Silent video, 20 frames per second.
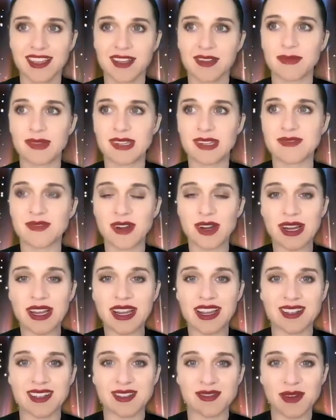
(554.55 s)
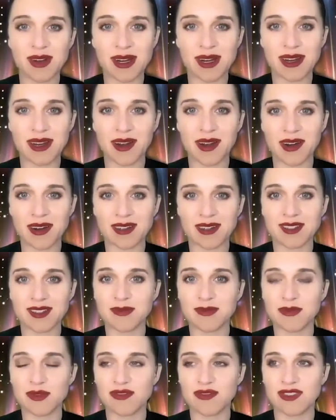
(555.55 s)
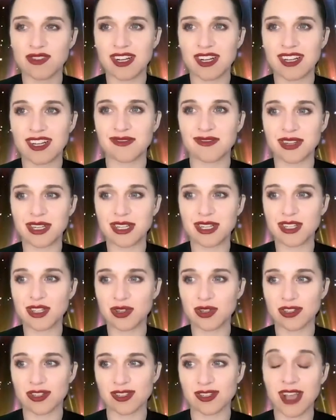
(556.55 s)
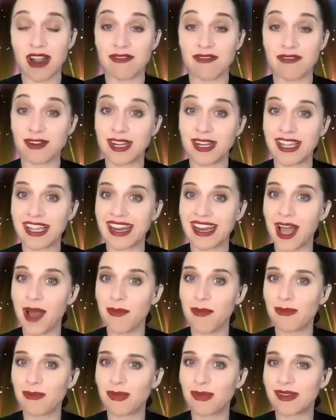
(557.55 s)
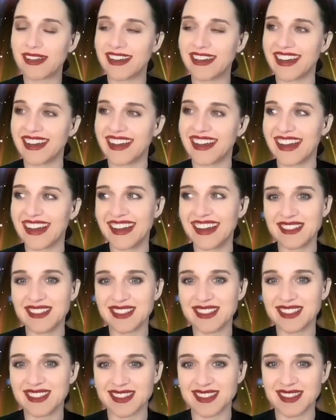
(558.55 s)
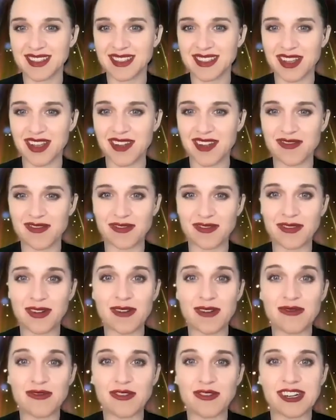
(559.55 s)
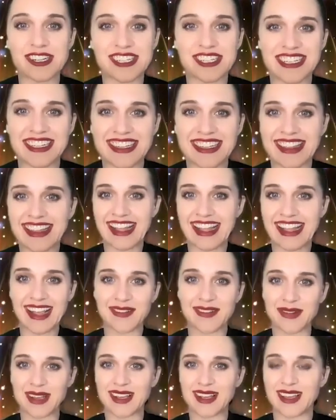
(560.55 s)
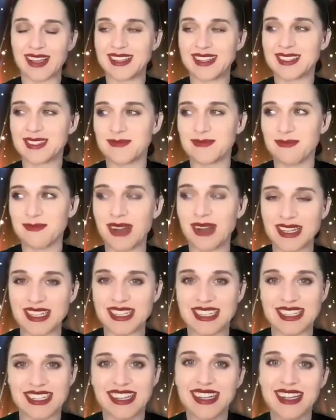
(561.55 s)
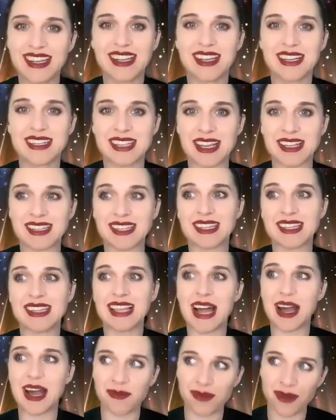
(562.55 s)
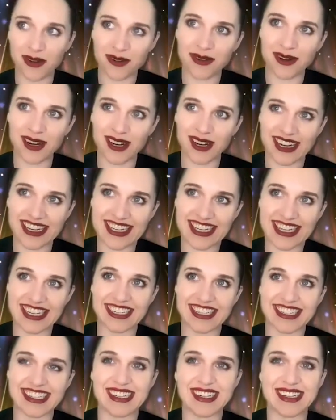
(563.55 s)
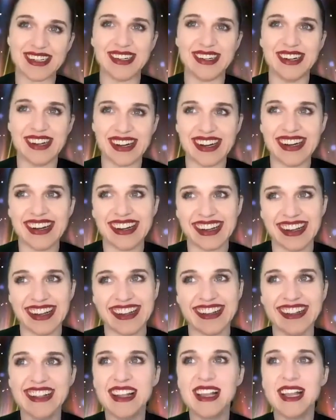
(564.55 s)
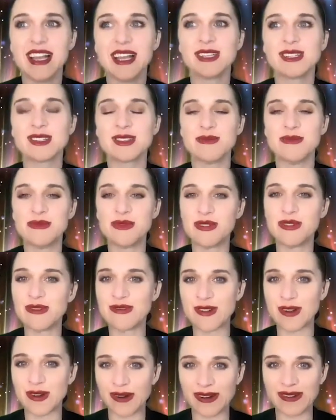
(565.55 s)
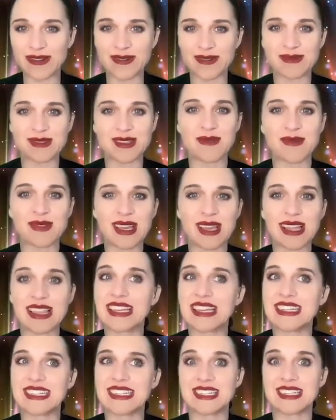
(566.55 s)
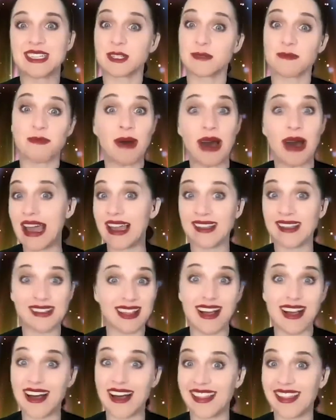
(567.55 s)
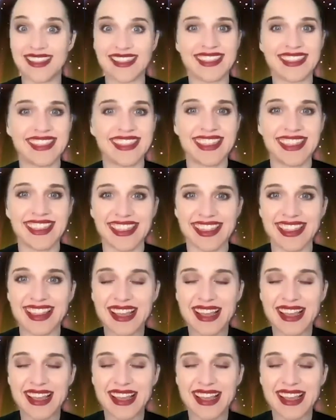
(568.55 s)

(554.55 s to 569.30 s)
but it's very it's very hard to move on when you're just covering it up uh, so uh, unfortunately we it's much takes a lot more work to to move forward from something than to just pile on